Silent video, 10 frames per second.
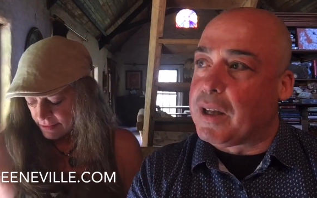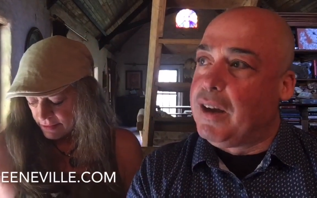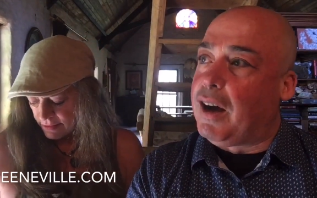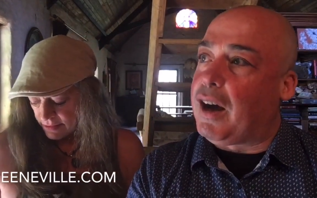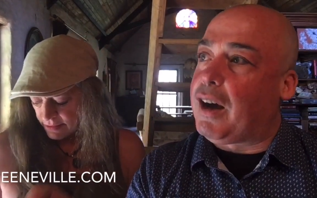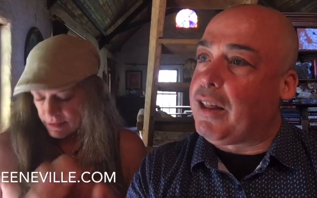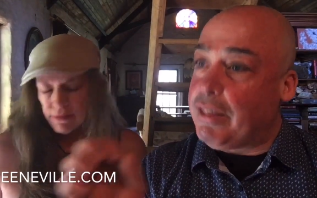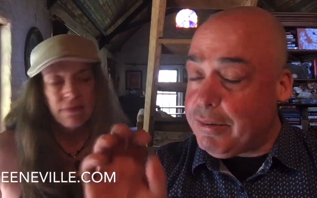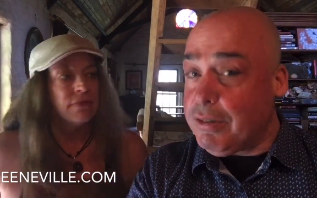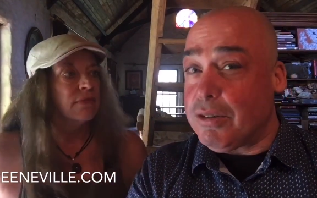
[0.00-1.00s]
Speaker 1: Uh, this
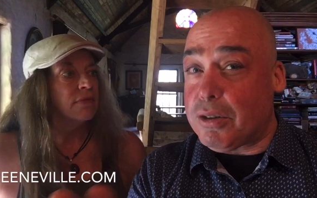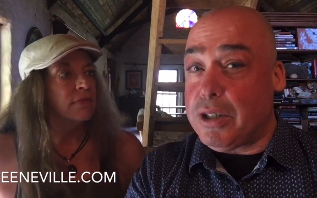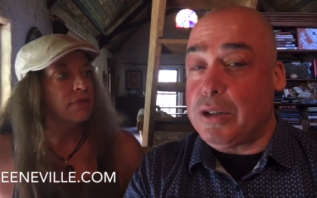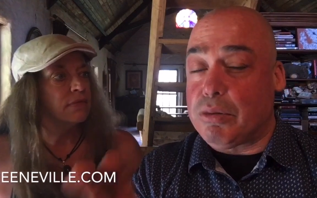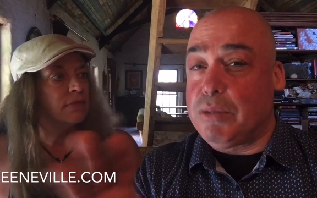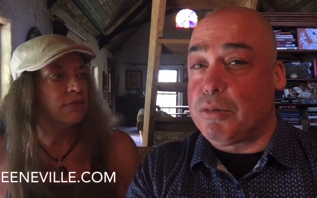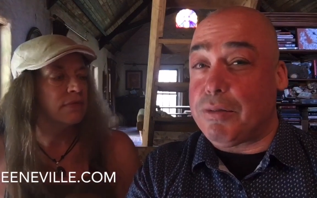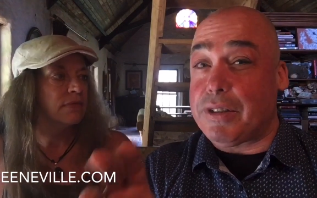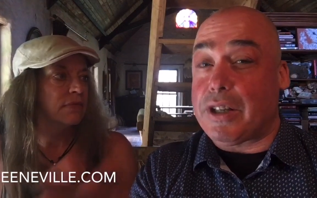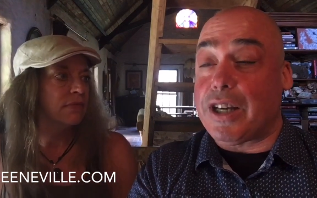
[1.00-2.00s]
is a goody dream driven
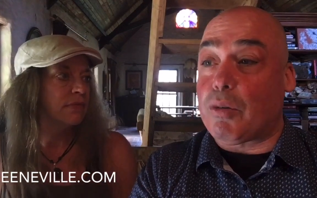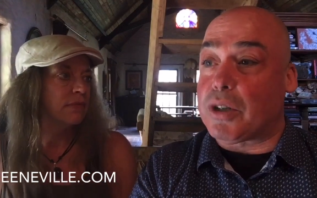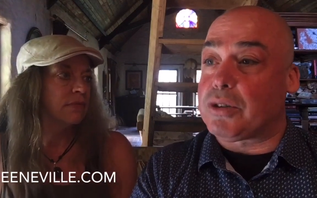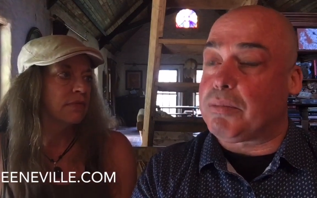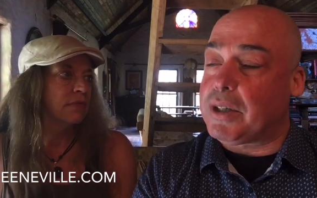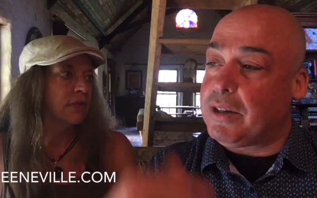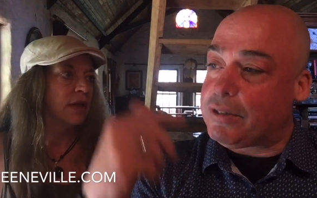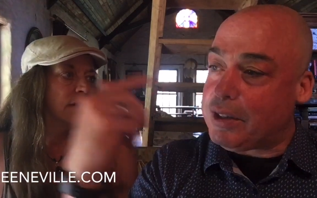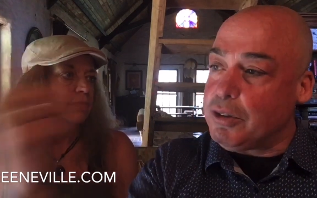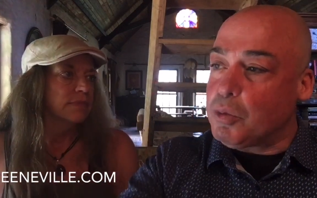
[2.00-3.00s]
day question because
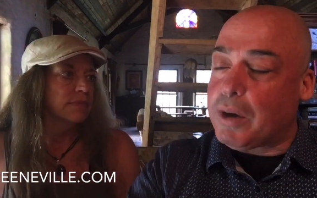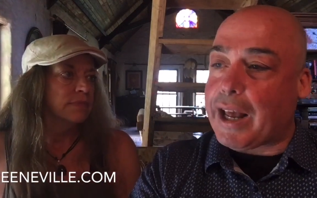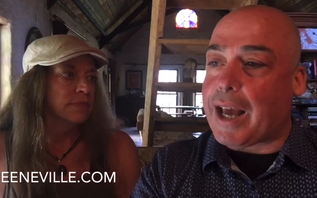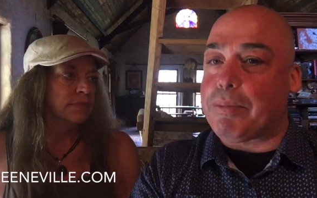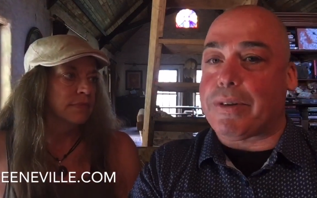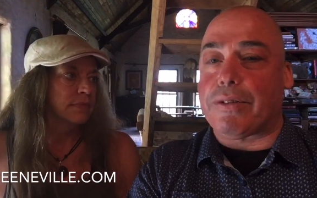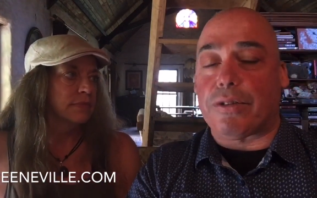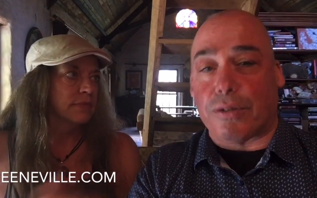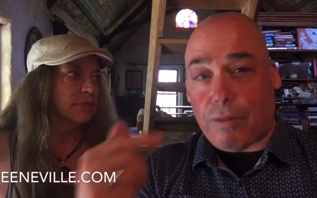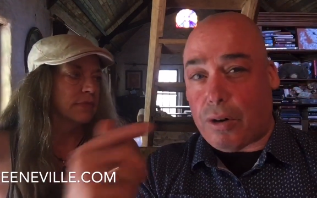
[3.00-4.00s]
here's what happens, as
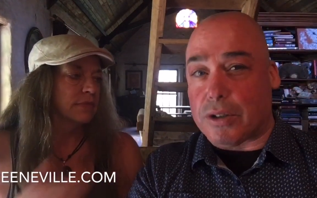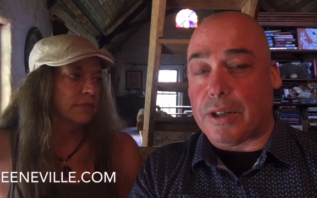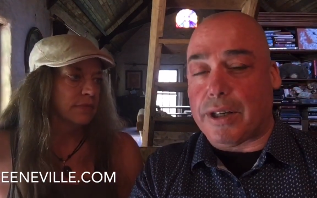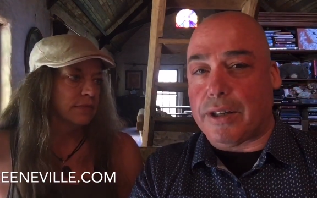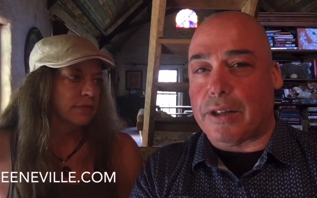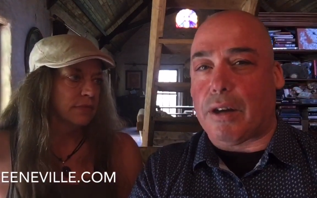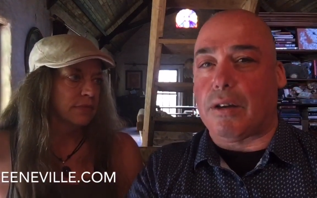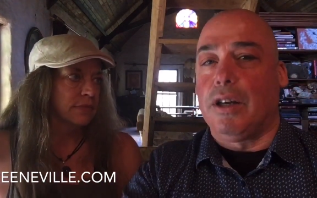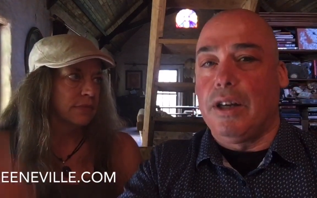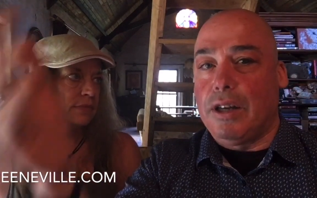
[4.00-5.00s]
far as I can tell.
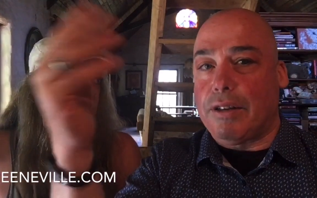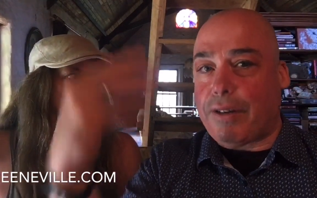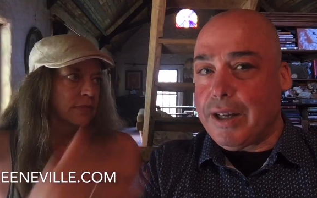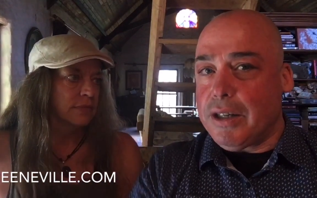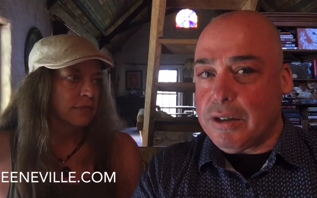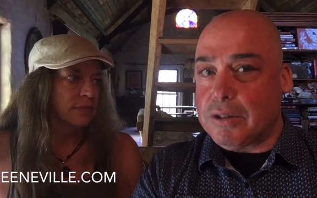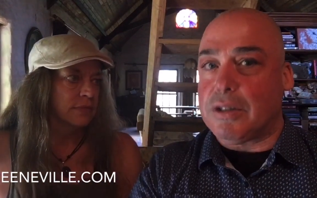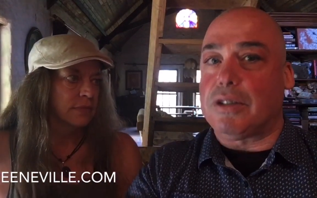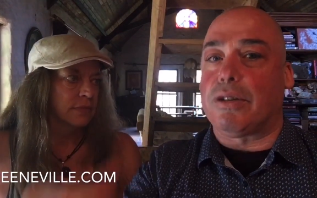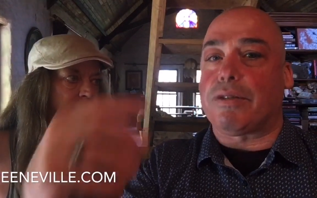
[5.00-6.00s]
If I enter into
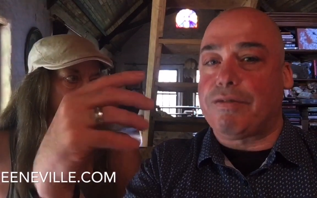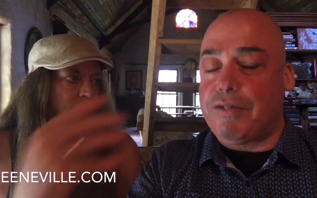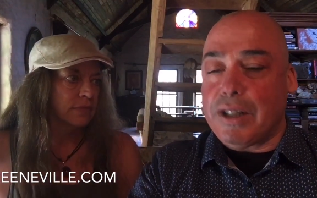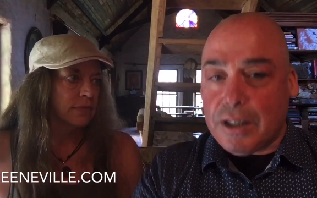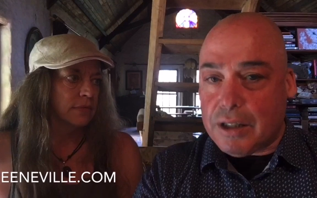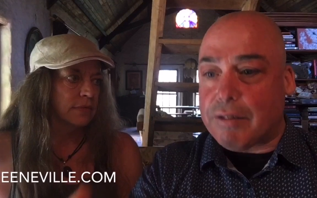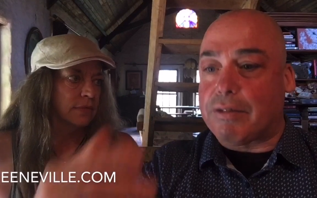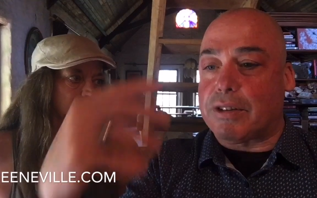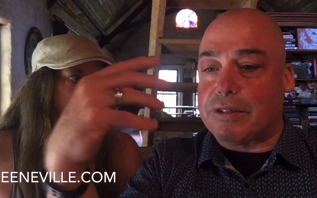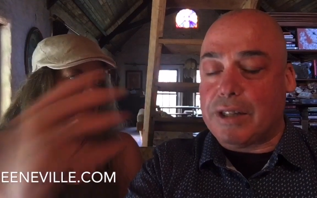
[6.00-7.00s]
the feeling of the
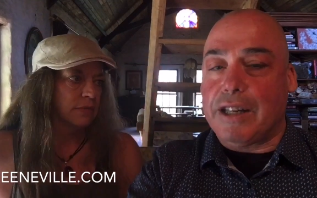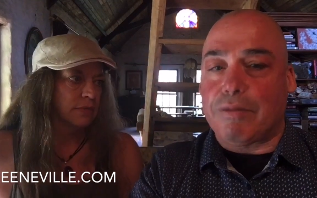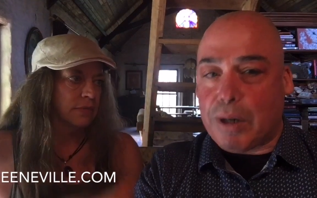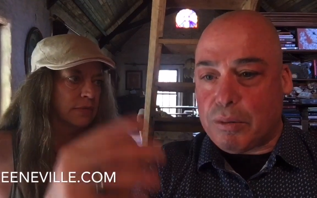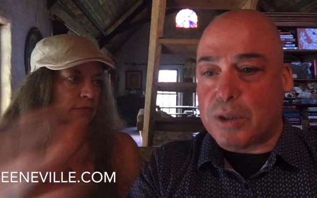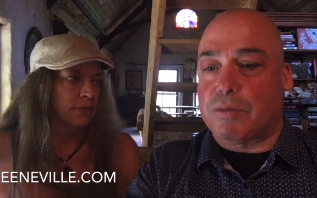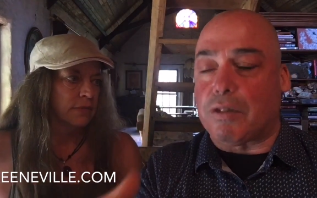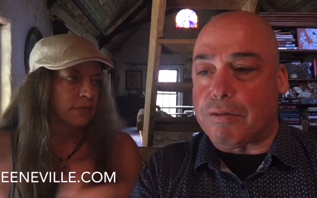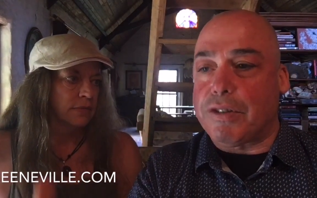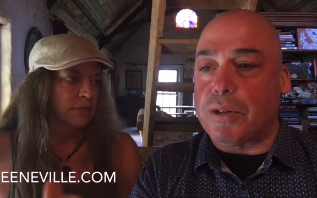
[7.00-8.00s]
state of my wish
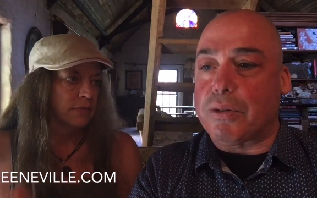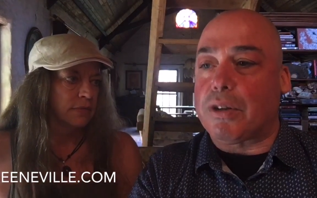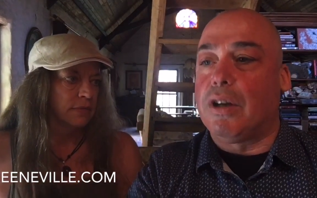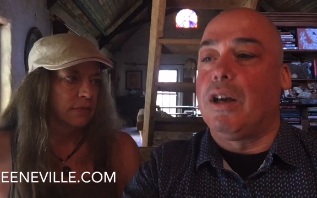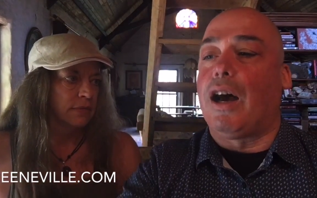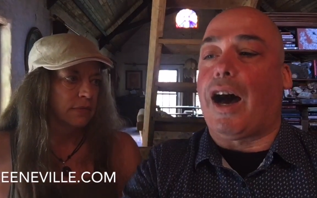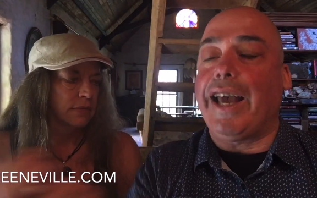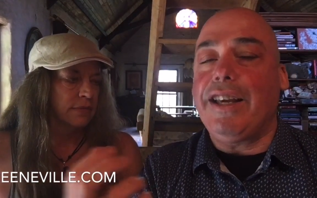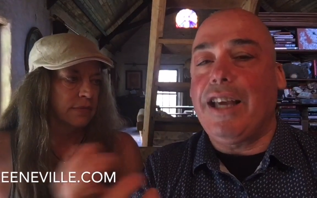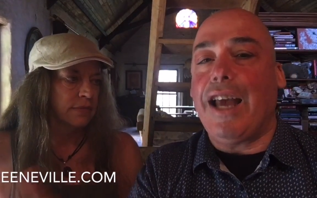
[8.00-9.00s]
fulfilled, I
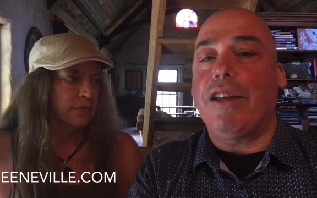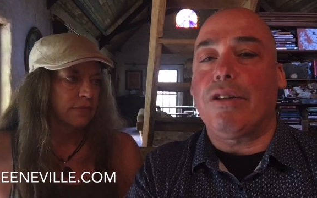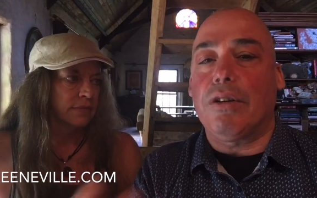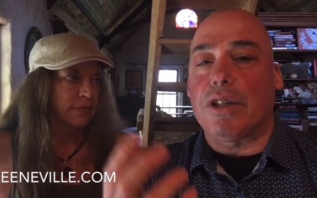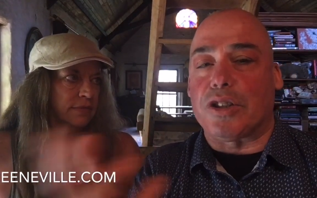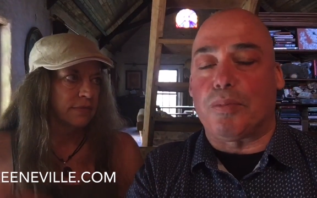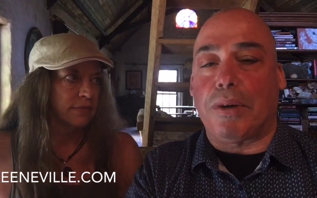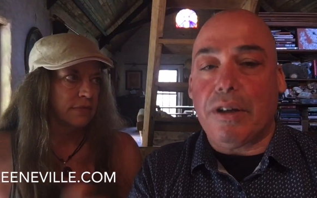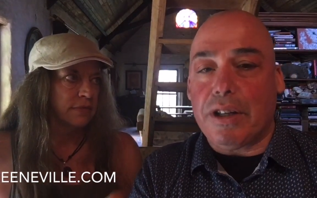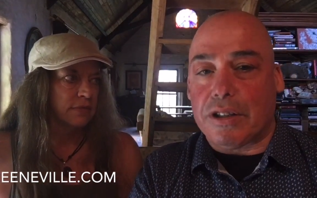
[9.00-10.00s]
gather
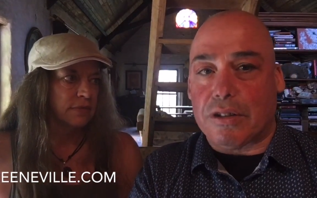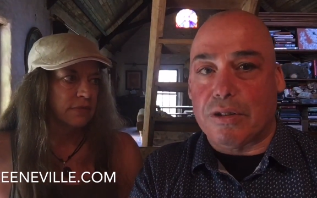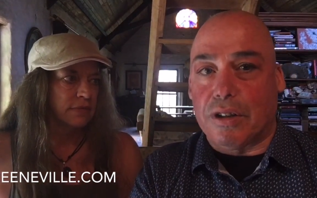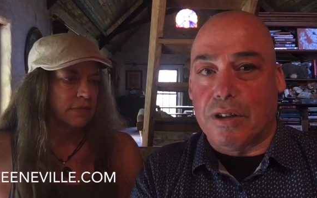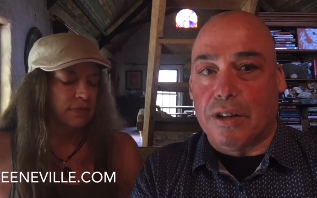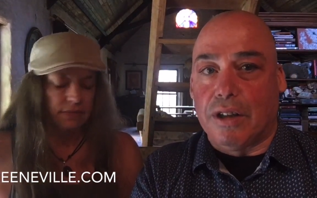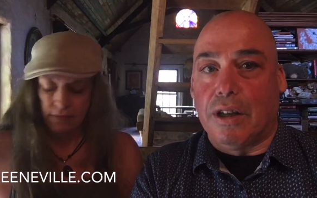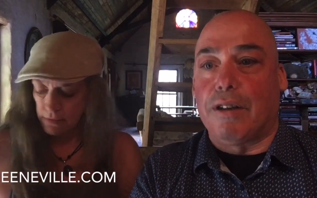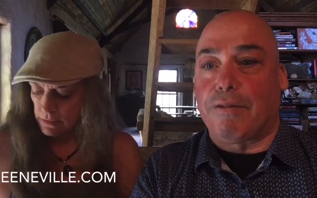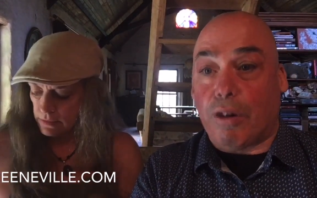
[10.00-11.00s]
experience
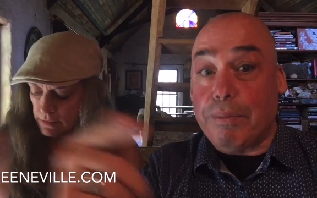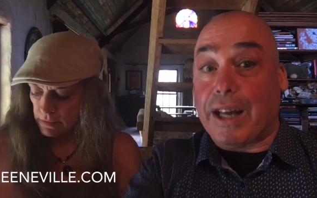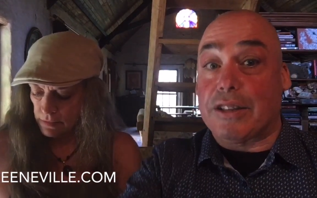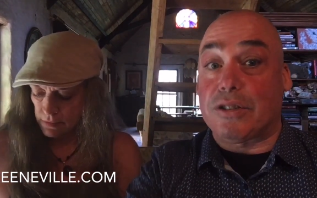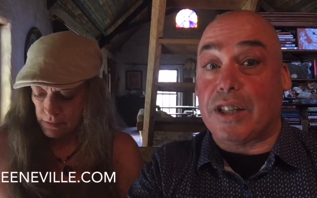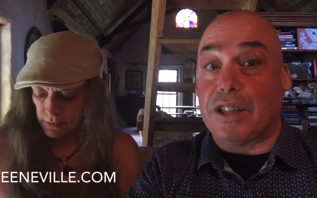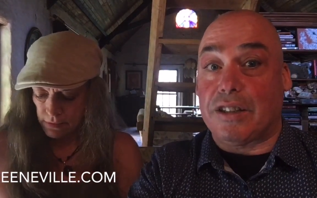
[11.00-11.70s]
from that state,